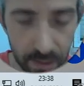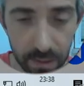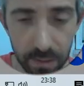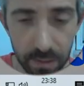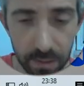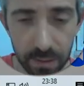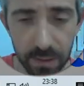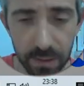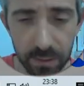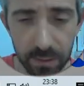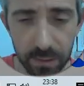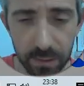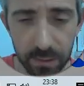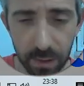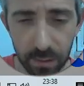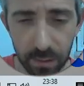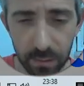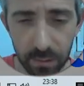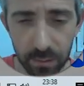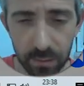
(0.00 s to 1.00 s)
you need to
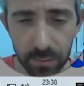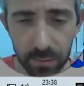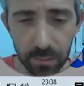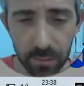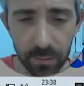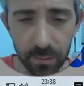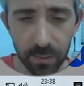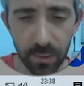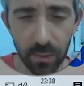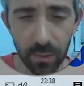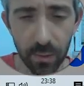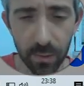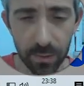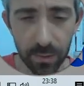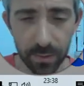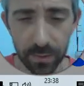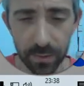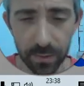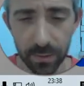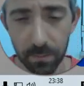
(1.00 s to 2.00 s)
go to
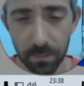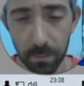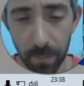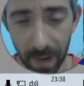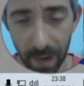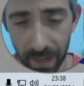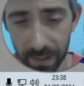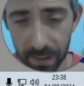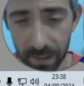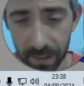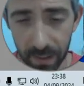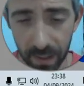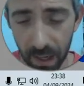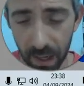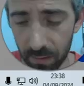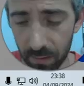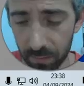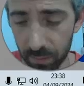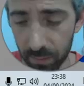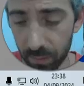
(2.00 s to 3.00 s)
your bank
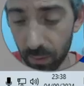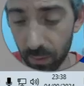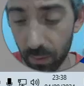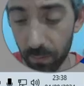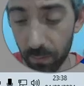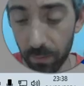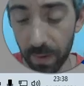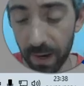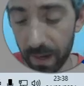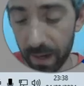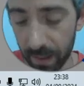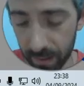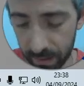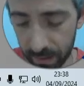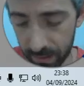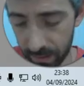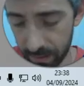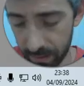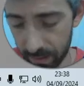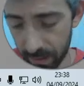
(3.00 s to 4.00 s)
account, to your
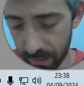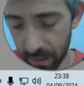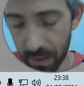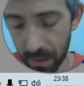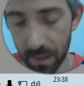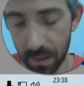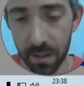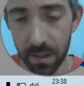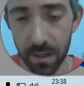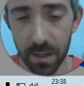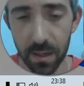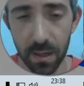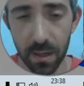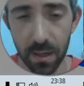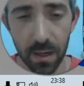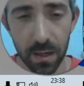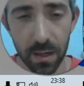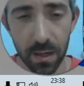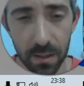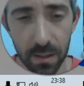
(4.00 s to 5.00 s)
bank, okay,
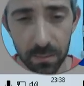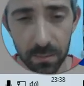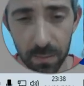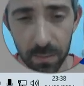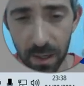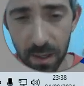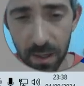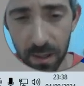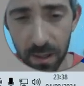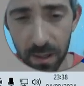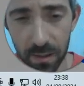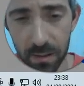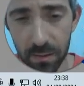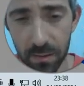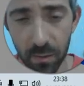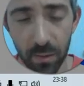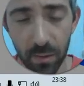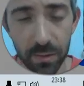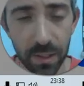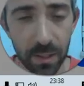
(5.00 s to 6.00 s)
in my
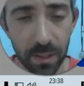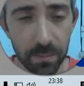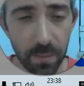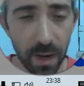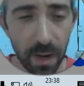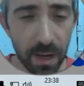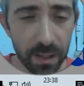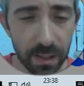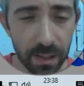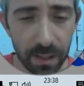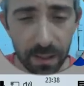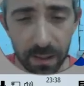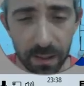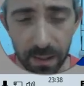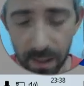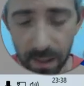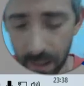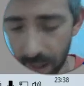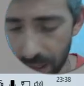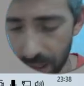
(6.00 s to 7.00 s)
online
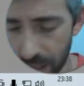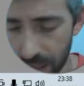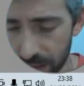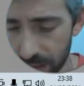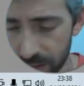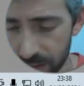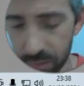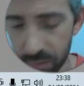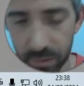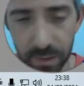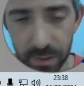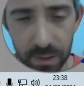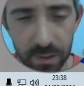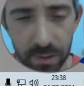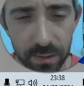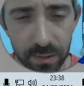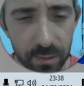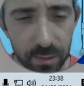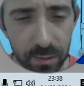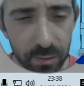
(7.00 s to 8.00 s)
banking, and you
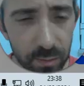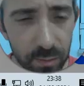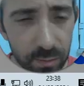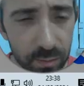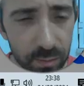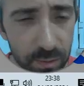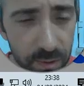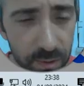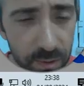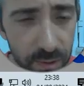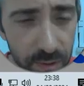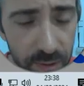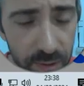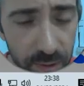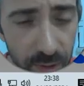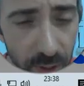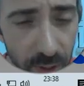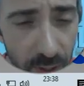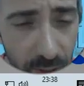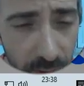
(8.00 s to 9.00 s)
need to
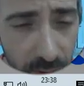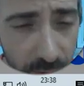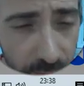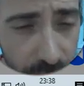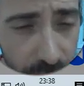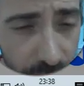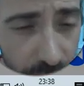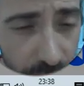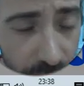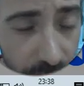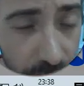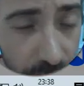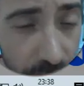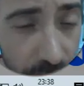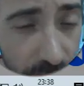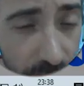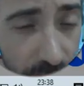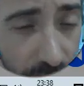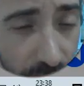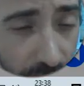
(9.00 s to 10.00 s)

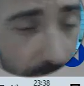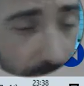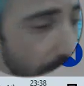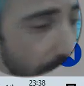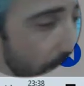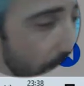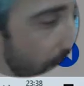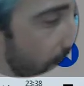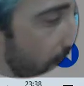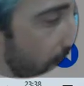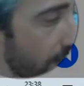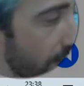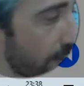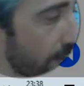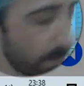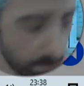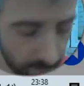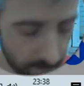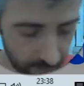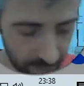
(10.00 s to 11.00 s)
confirm the
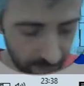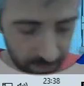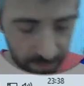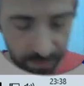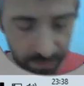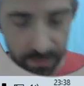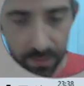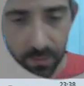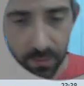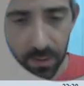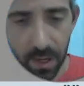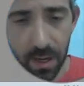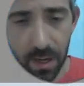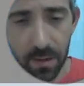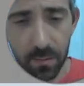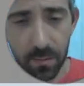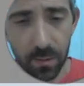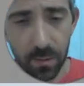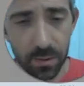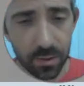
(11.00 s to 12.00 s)
payment.
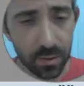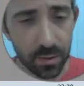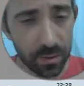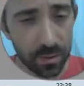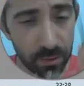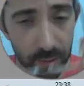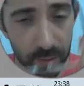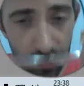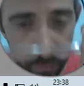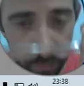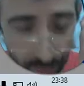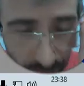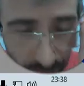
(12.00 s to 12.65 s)
Okay, what you need to do